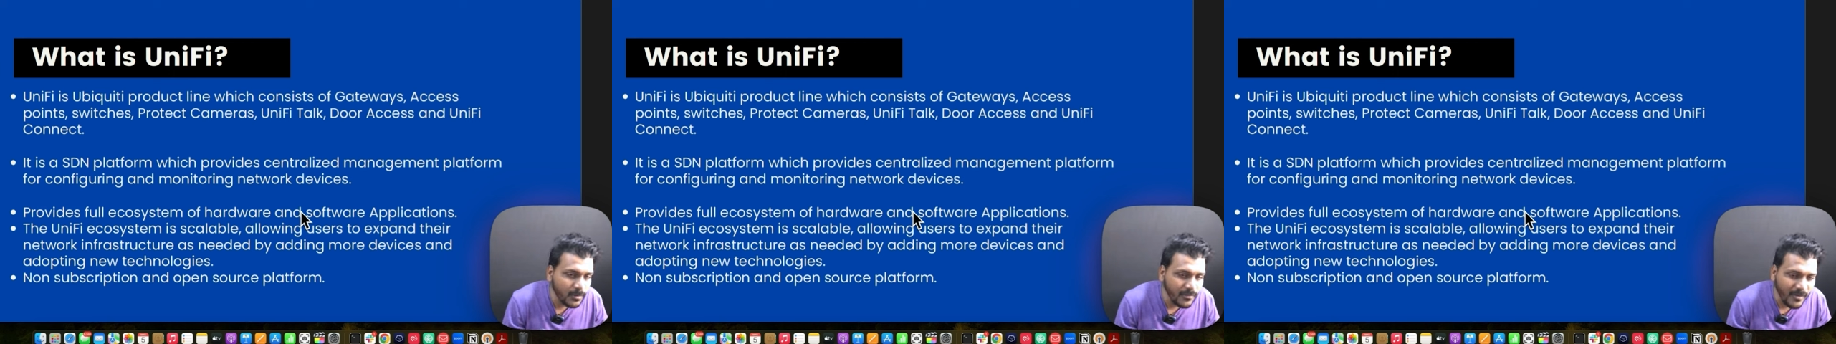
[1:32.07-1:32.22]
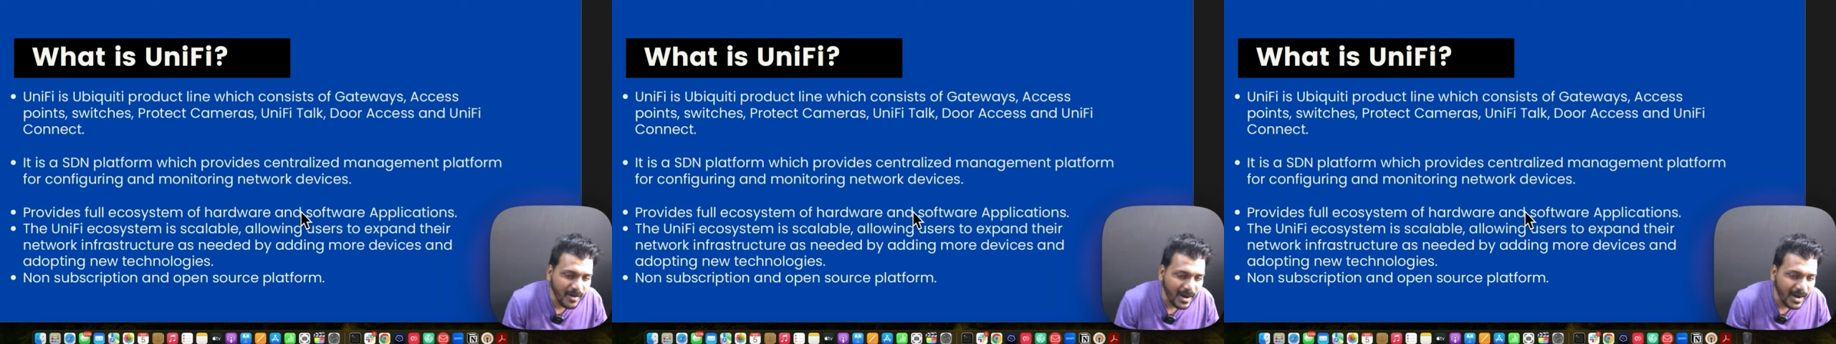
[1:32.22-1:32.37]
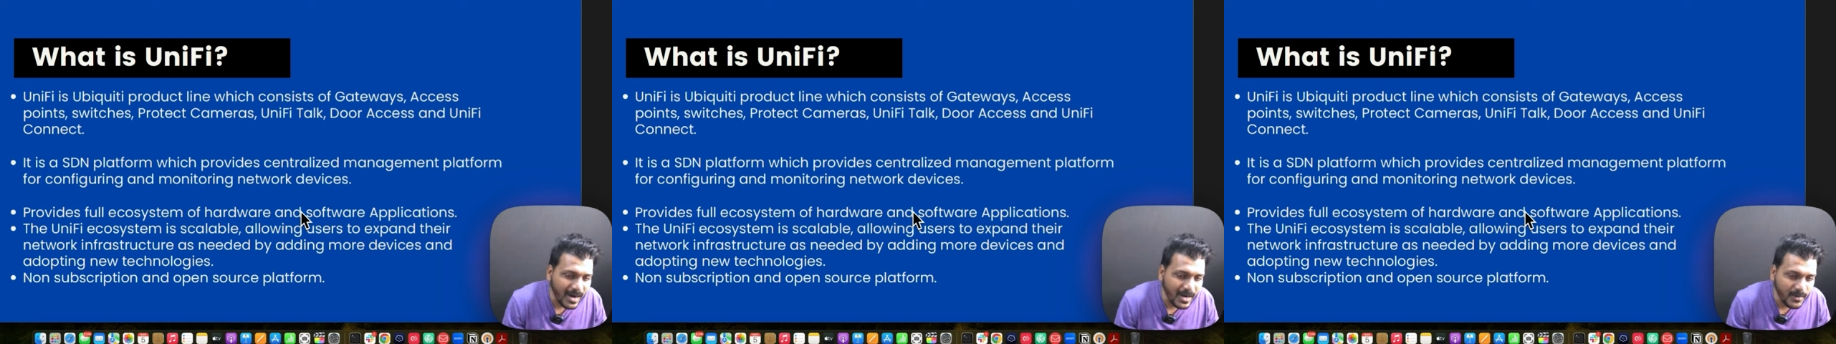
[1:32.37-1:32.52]

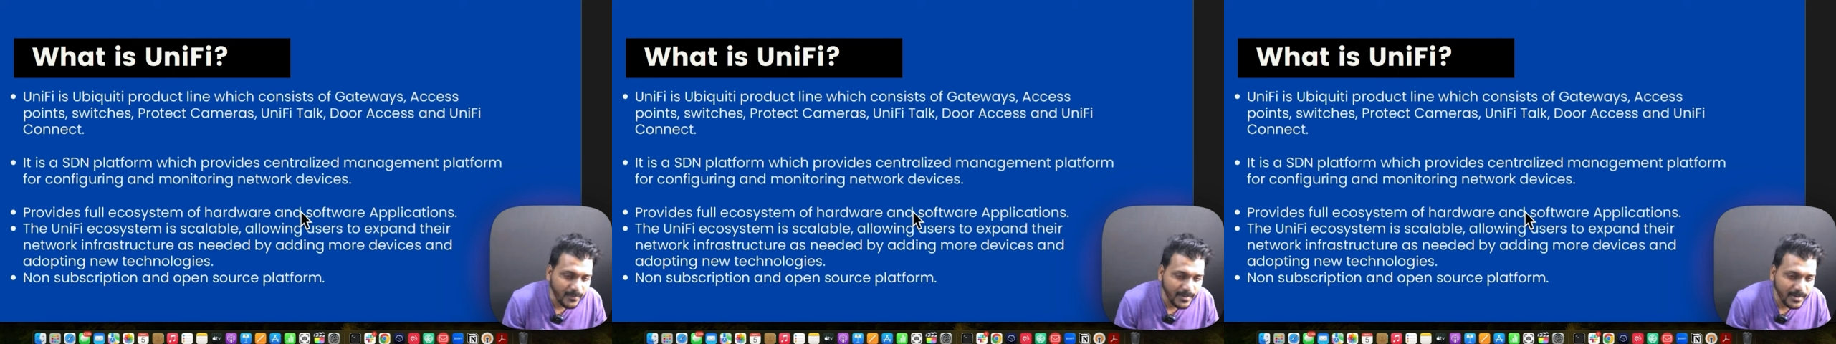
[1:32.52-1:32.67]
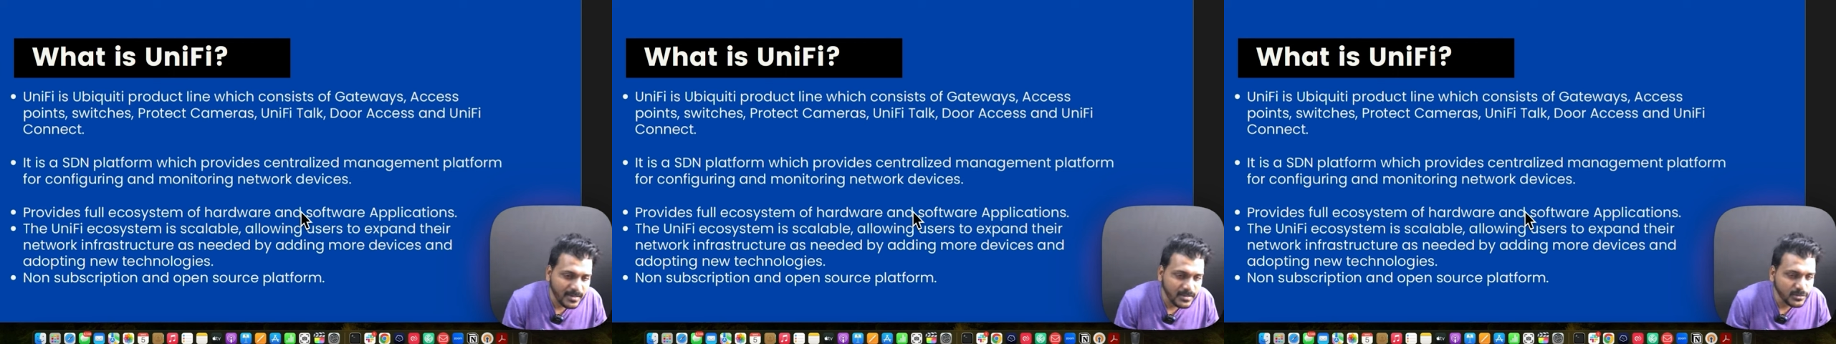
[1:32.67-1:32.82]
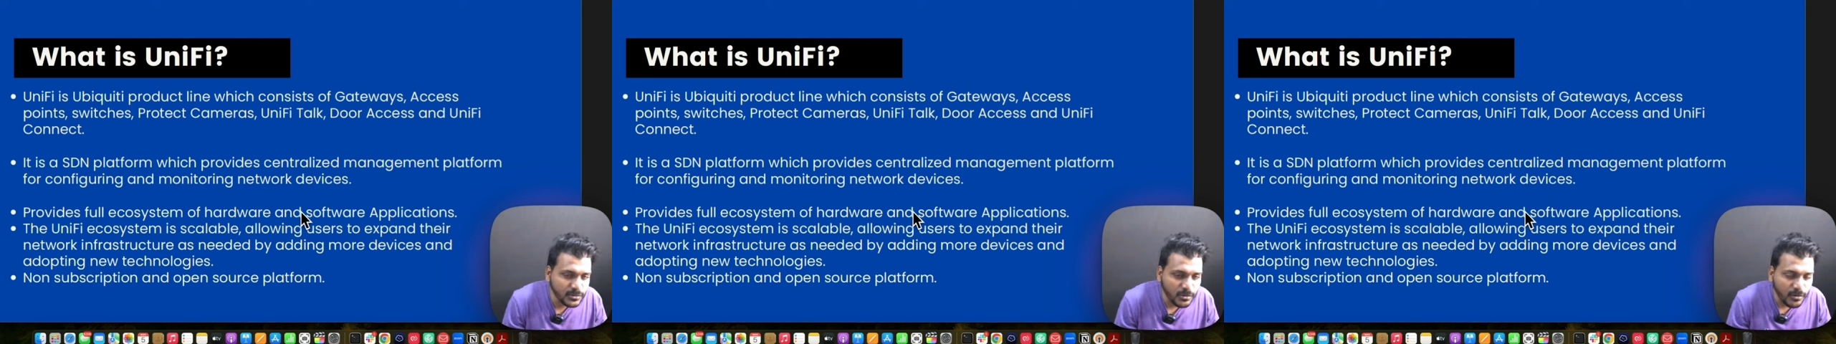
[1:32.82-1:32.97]
of
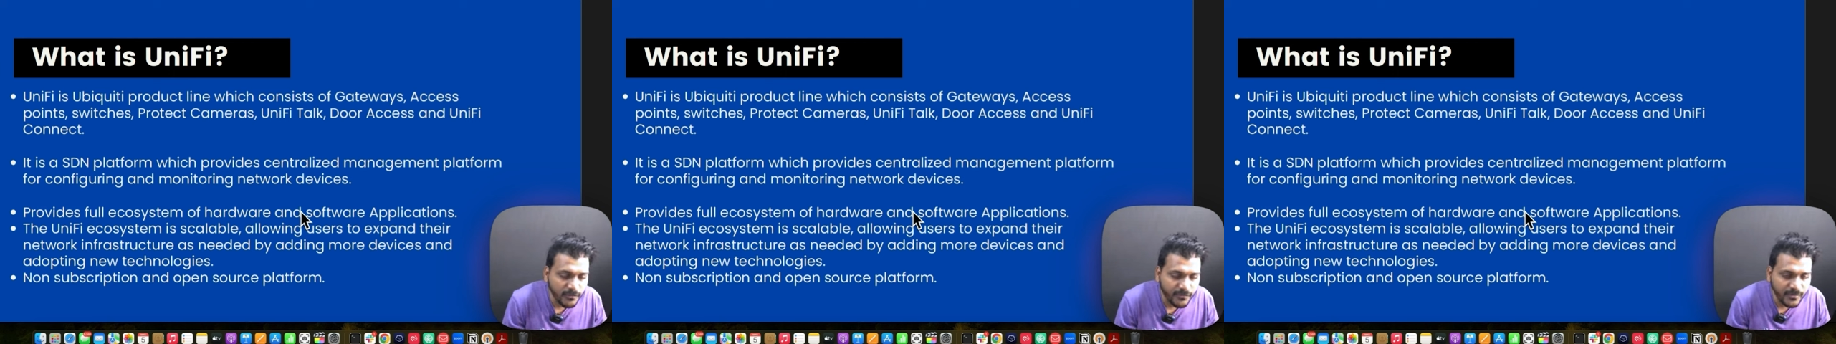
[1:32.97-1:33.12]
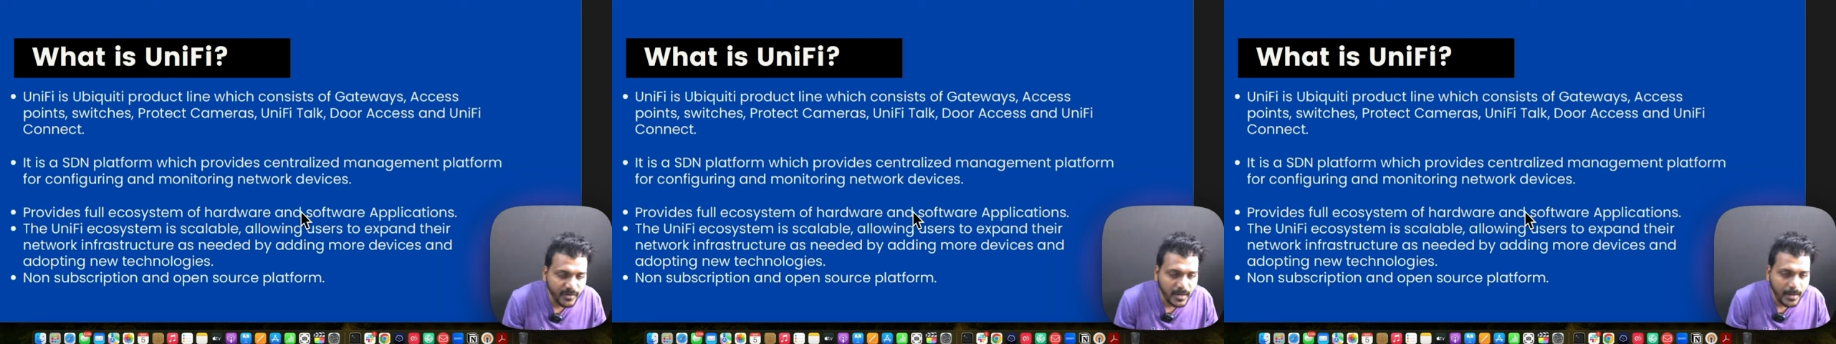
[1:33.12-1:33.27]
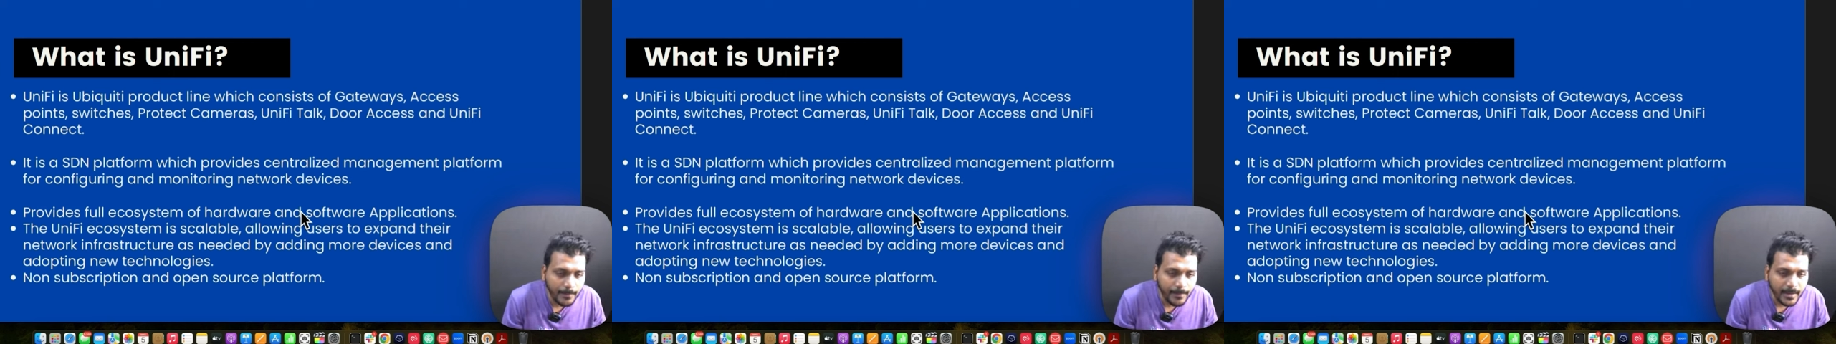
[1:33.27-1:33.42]
hardware and
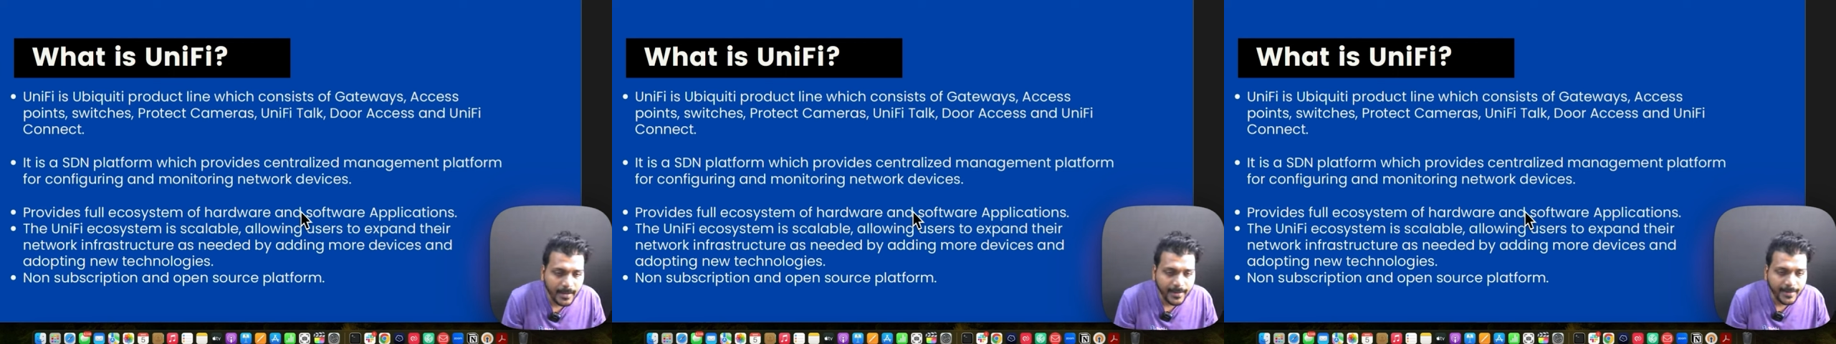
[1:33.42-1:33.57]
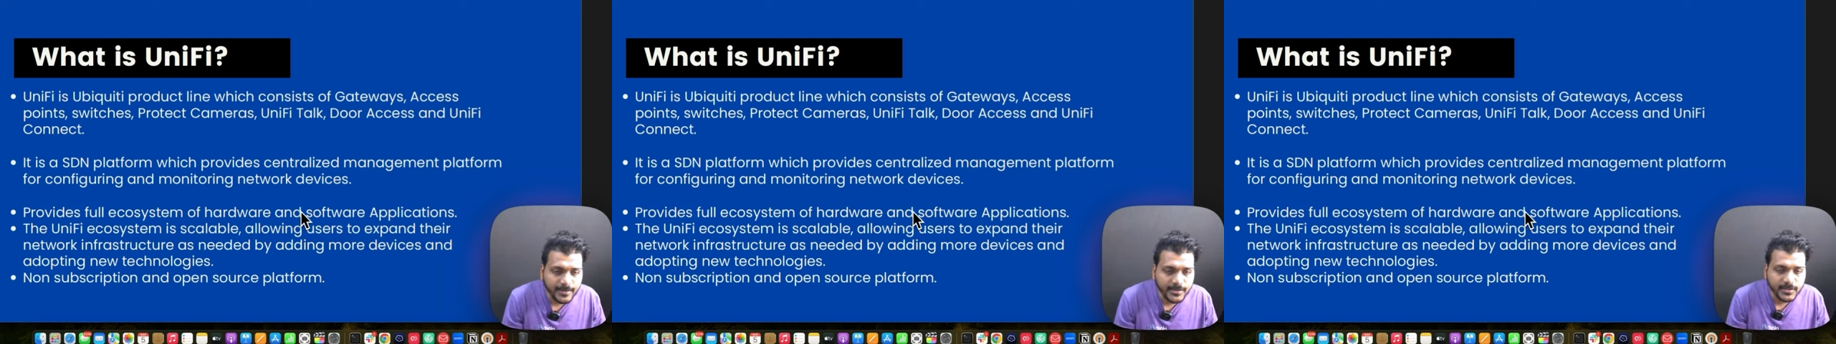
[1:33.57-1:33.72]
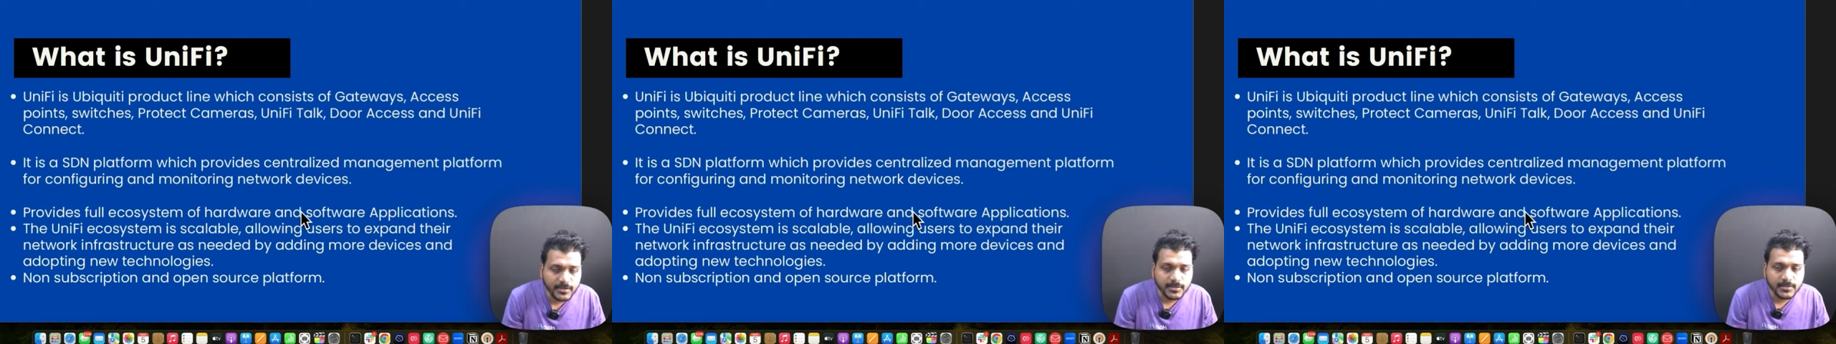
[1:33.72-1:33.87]
software
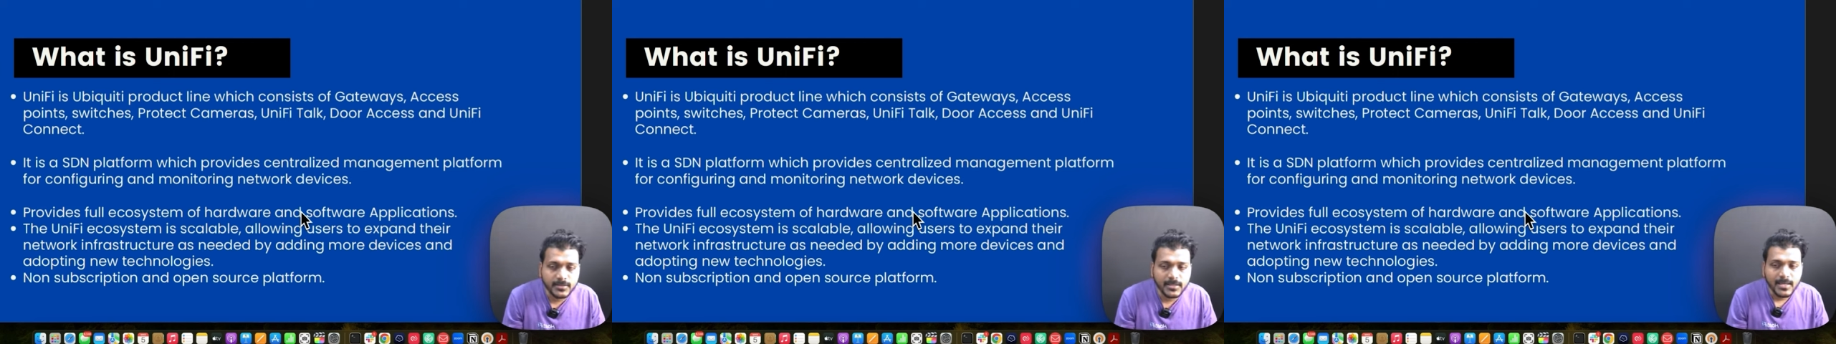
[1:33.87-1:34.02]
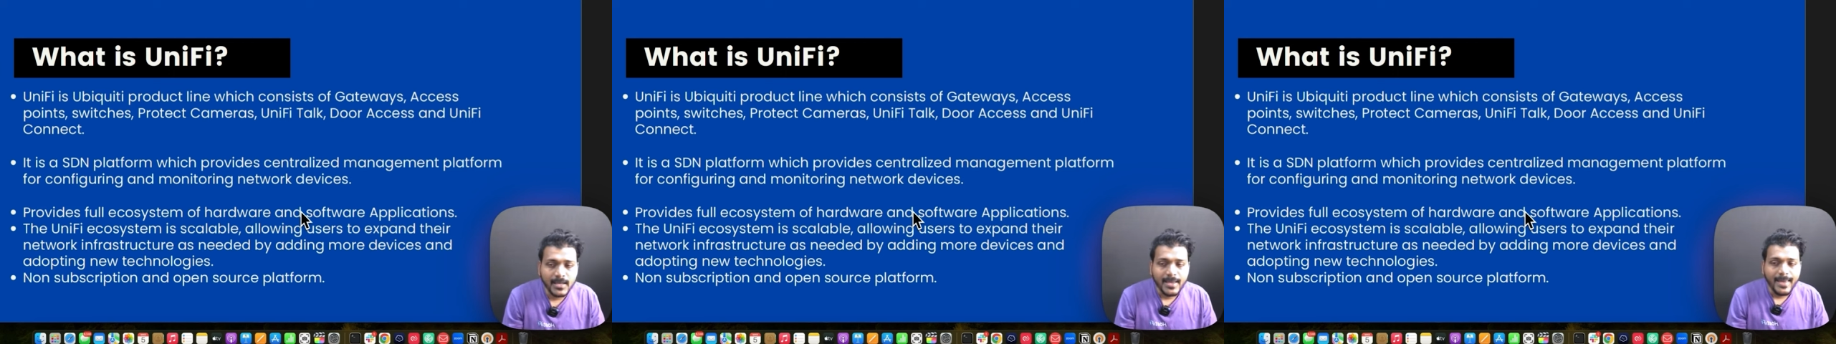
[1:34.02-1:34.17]
applications,